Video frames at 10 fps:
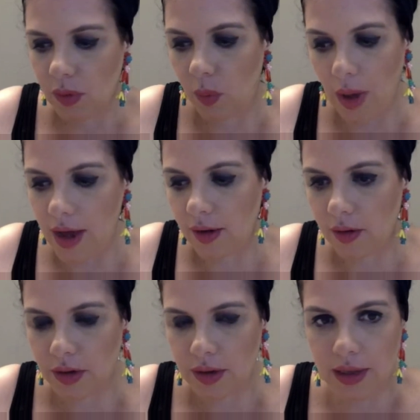well
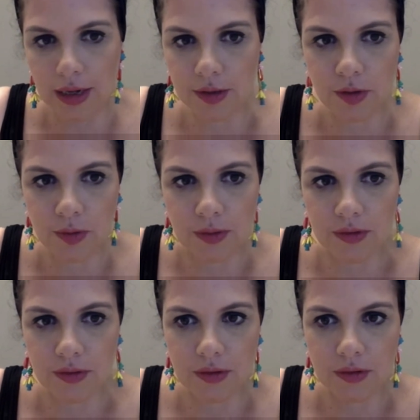or like to do
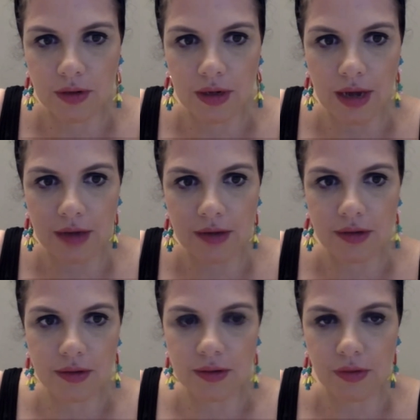is connect
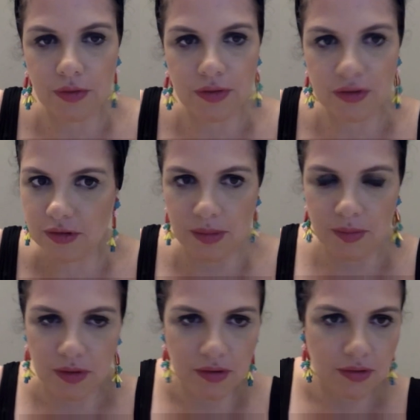different
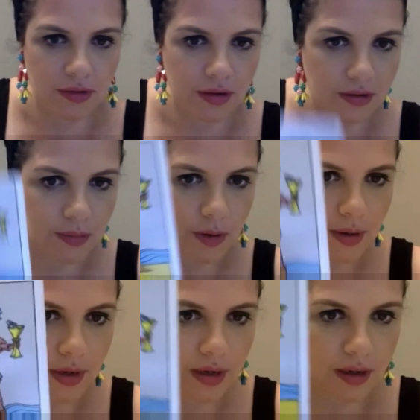systems, is
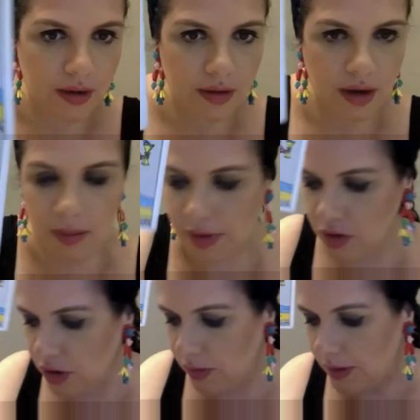experimenting the
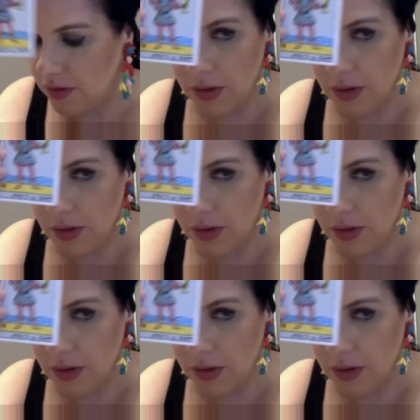combination. Anyway, so